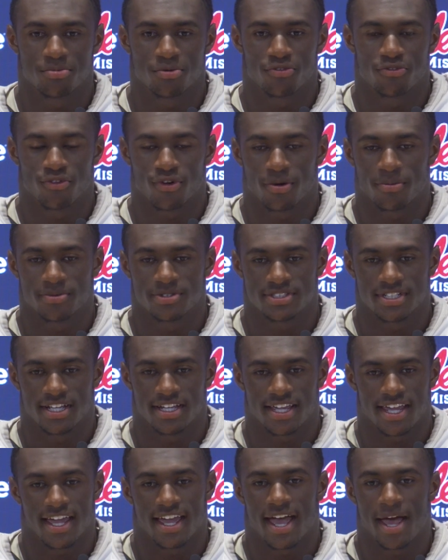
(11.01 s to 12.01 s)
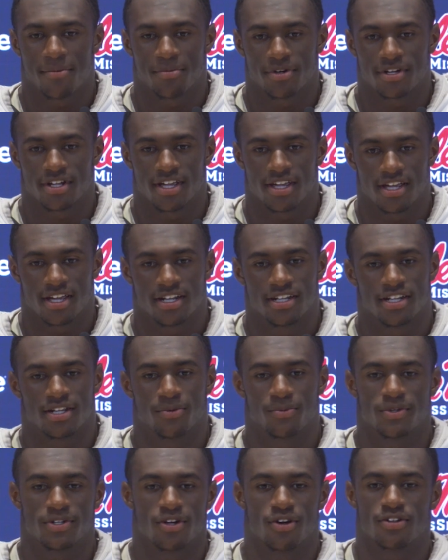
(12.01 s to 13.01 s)
performance that can't happen again,
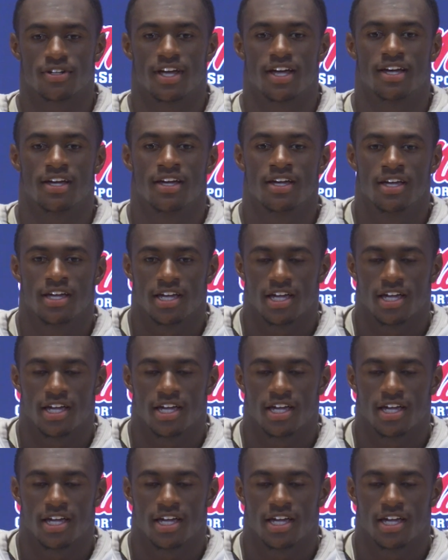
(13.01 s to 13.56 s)
and we know that.